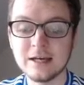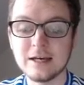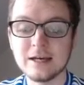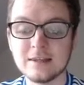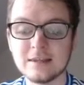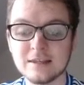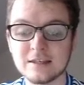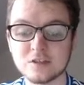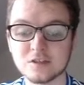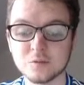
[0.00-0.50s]

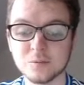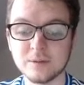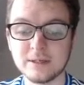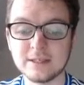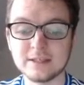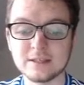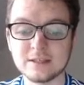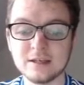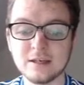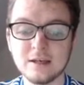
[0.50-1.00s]
this
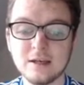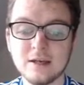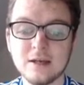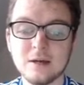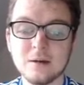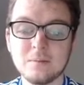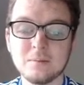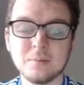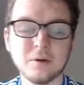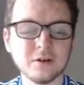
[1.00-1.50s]
week,
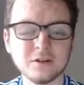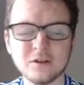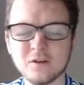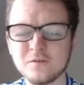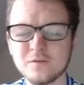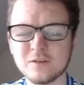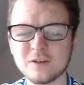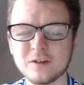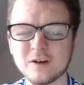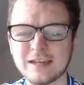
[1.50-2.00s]
but I don't
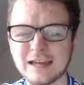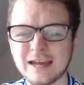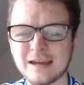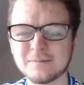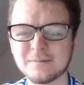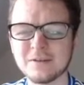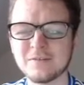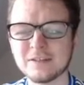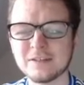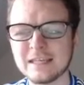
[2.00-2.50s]
think I
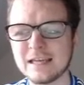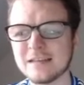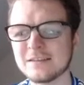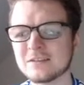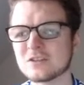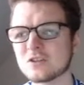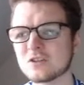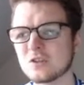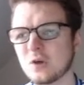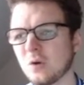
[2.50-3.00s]
am. They're
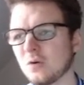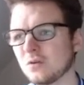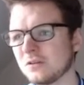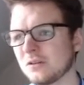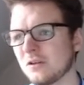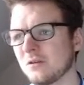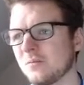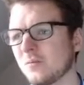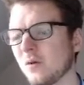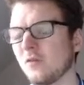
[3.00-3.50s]
against
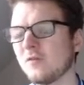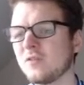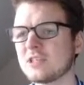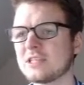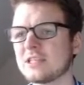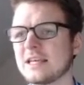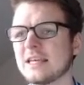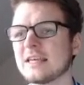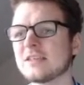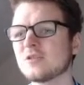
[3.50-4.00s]
Tottenham.
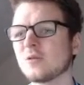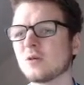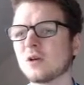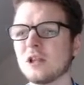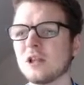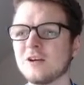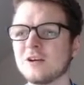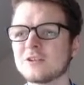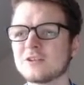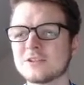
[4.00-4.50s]
Obviously, he's not
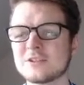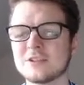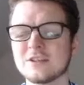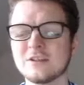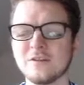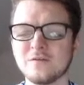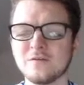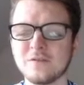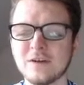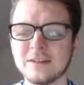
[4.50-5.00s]
classed as a
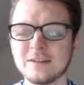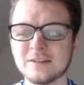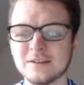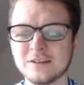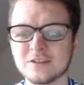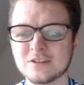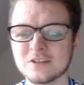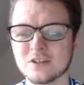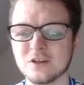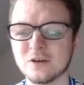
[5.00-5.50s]
defender,
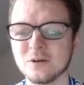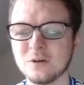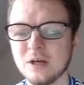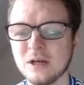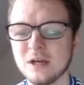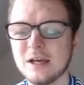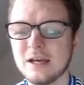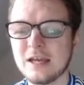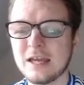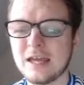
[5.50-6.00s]
so
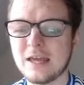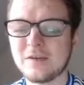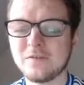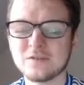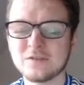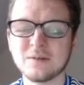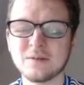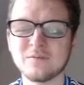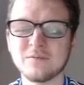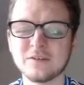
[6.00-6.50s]
if
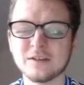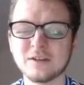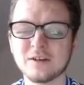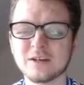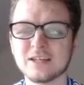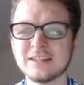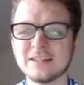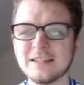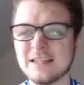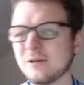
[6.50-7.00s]
something
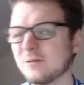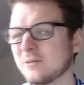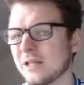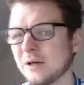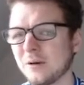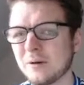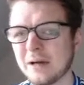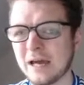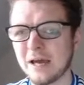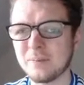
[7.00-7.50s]
like a
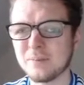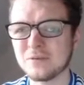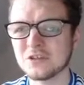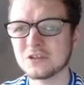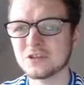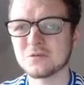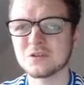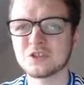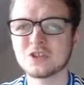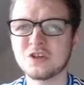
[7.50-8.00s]
0-0
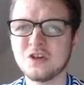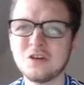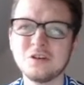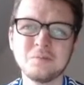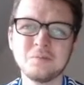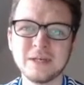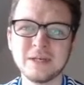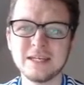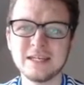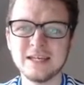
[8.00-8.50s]
happens, which
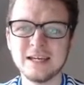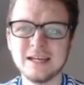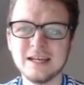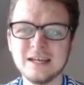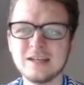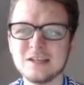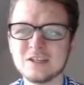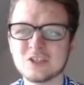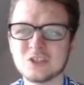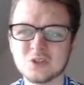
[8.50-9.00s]
could be
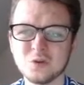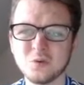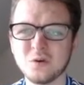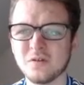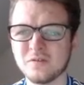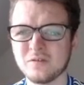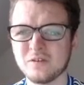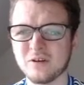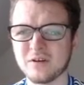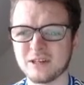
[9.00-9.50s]

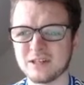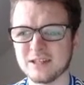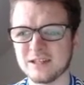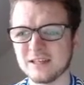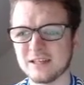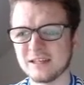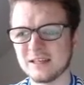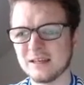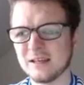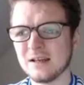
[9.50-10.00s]
sort of
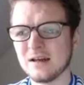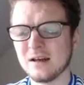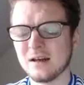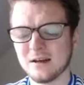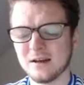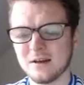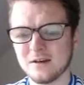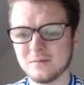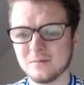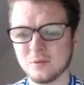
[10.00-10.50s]
likely,
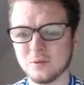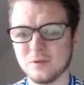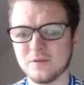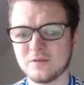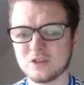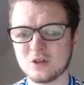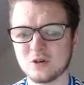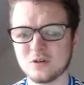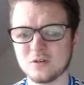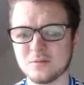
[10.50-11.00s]
with
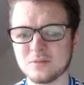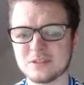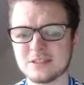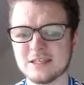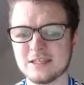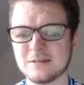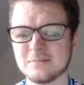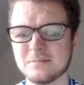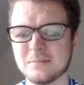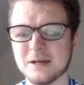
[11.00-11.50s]
Tottenham
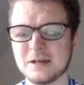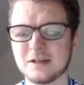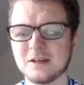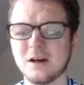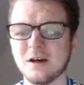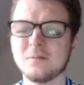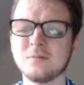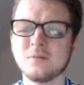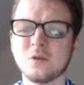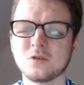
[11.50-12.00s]
sitting back,
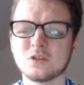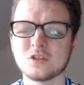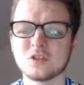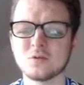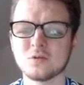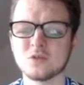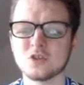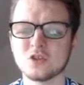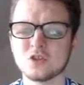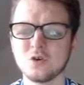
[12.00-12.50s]
I'm not
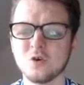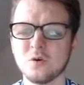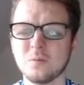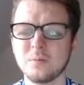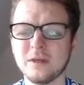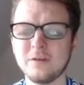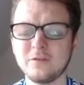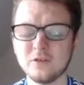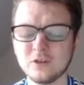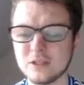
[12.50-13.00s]
too sure.
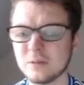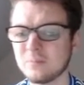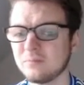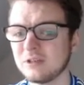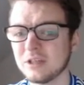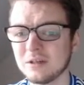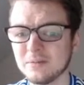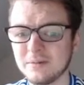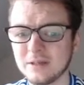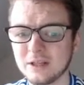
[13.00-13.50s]
But if you did
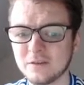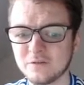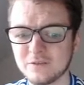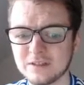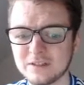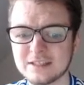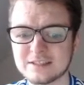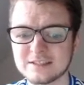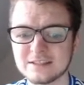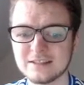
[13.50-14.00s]
bring him in, I
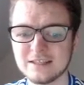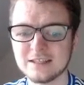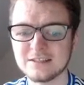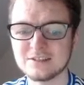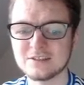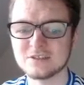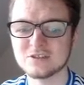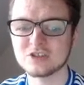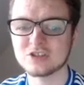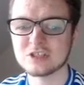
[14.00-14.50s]
think that's a
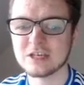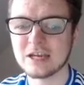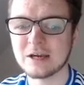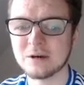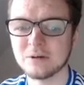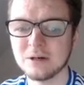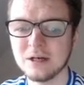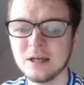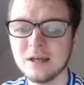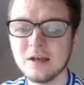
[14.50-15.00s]
decent
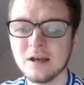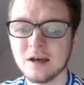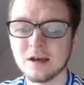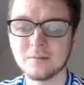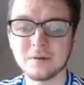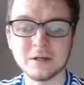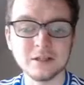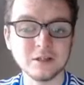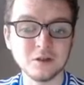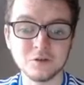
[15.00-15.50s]
shout.
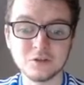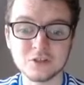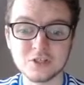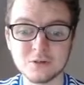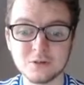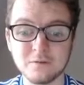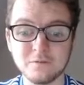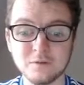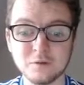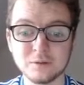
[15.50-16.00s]

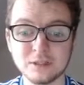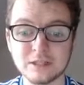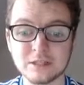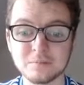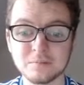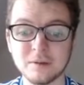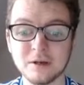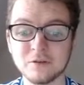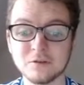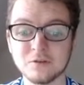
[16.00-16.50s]
Alonso, if you wanted to
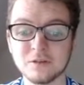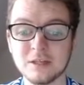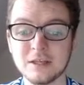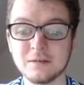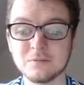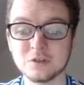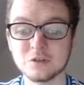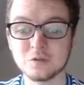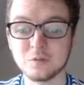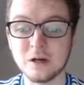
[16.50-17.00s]
punt on
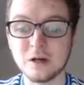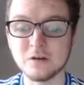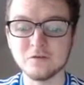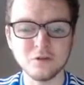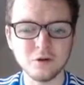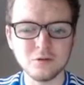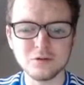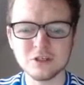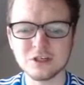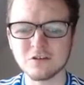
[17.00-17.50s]
him as well.
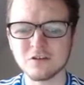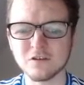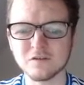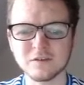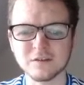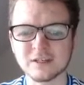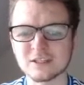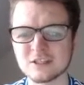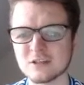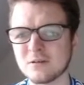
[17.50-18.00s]
Rudiger, I
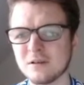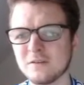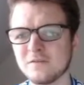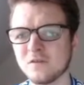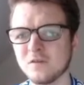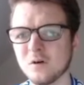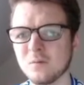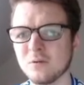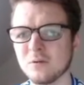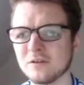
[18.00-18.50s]
think, is only
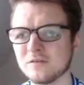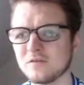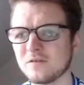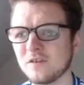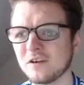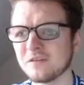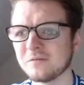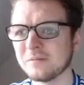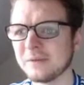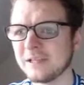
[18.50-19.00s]

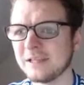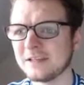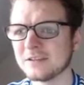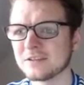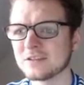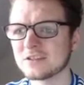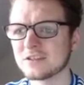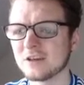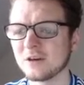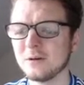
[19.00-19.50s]
4.5 million.
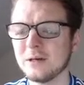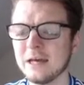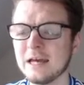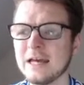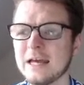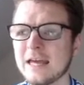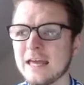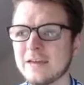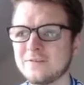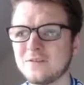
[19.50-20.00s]
So
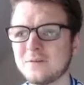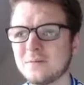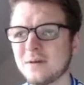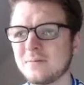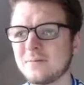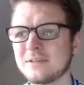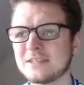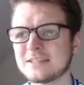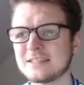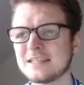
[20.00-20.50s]
if we
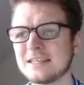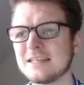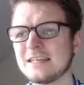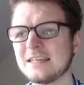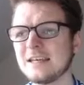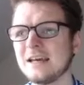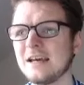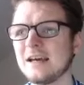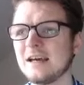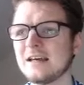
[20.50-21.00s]
maybe
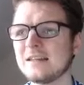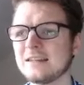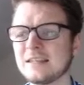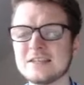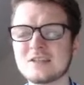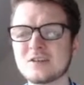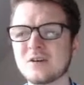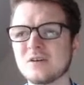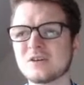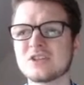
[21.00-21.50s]
see
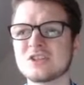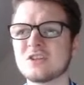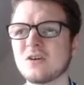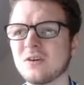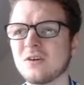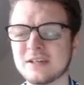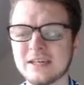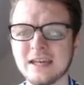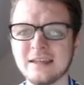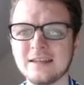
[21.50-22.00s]
these guys
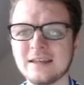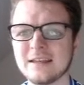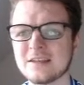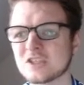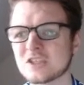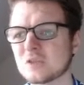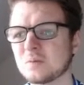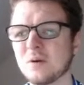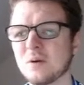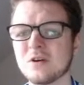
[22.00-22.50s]
start again
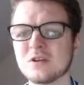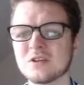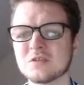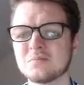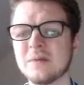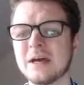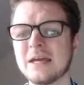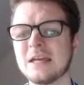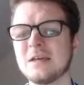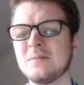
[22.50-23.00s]
against Spurs,
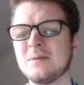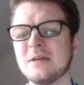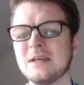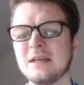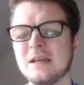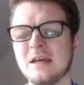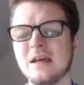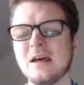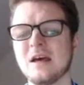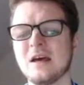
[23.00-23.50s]

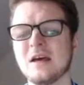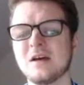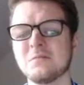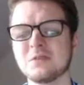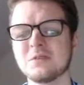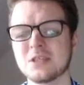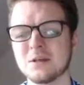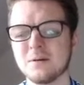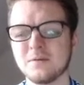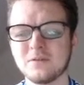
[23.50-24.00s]
maybe
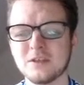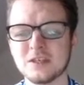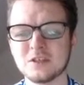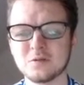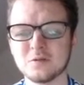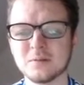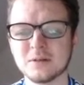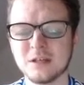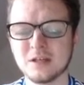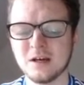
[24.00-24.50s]
some of these
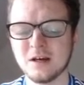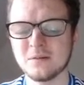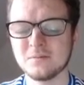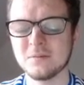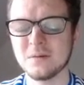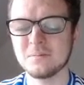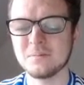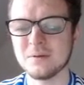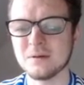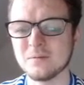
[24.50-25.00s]
will become
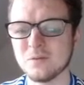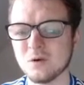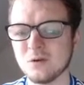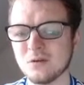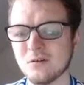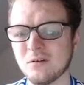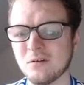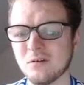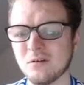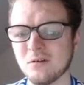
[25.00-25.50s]
a bit more
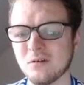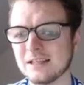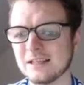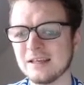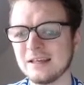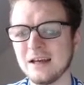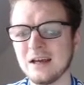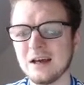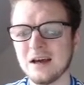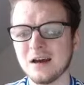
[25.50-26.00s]

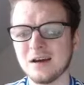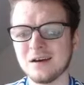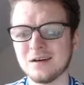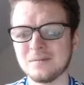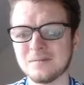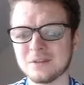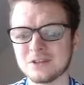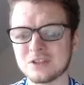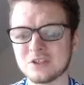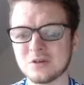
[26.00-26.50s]
likely
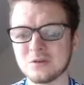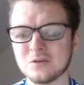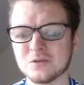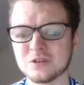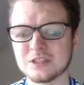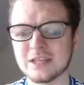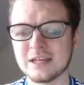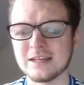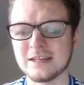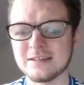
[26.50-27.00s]
to
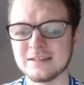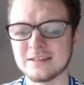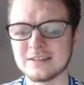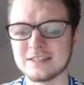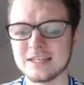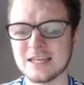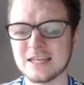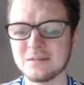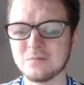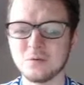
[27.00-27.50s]
stay in the
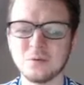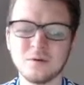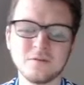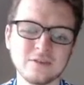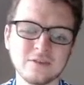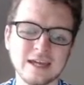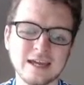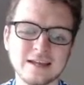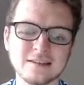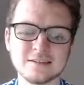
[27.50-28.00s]
team. But with
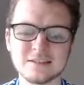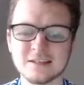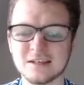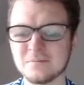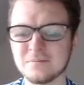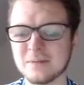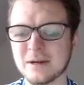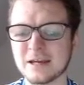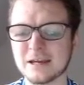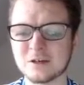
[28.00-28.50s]

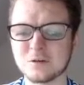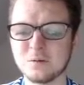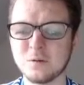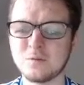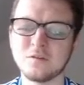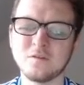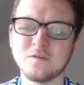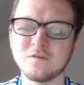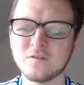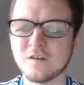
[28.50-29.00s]
Kante back,
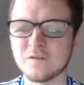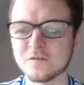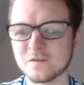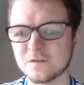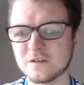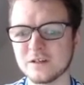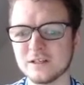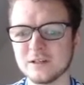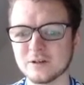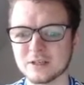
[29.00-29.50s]
with the front
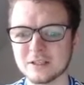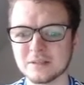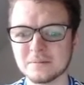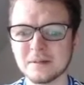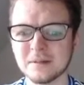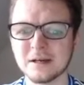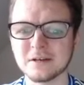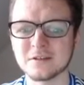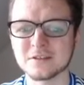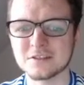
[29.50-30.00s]
three looking a
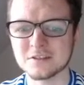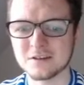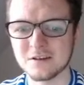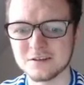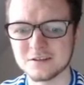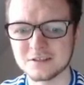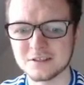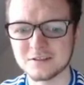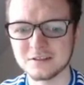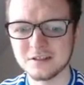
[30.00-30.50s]
bit
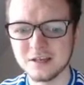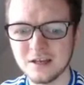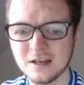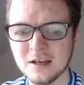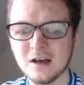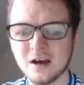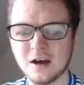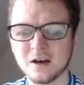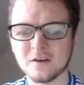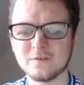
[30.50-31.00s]
uncertain,
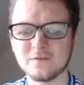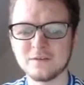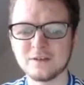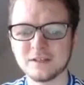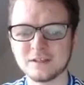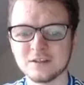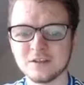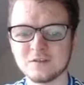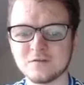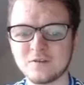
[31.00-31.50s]
I
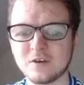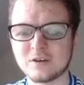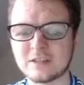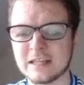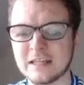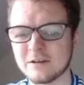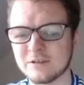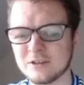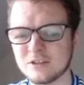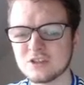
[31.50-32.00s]
think that right
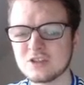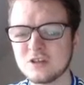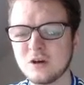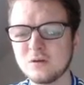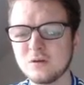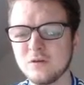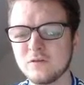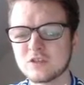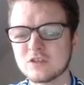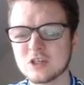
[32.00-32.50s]
now you just
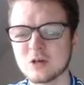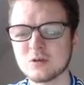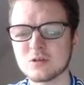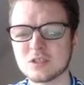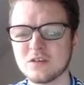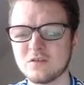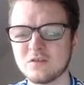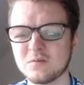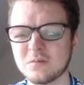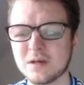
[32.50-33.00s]
hold off
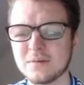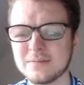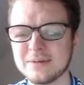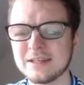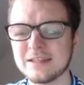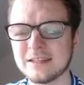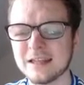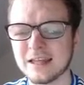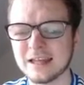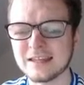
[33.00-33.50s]
Chelsea for
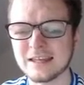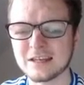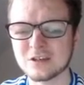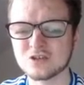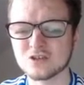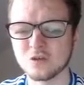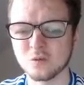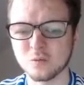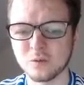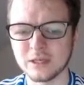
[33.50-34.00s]
maybe an
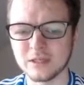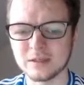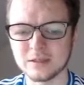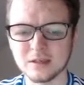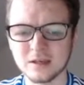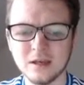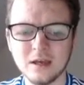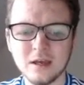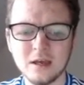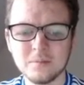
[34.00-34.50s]
extra week.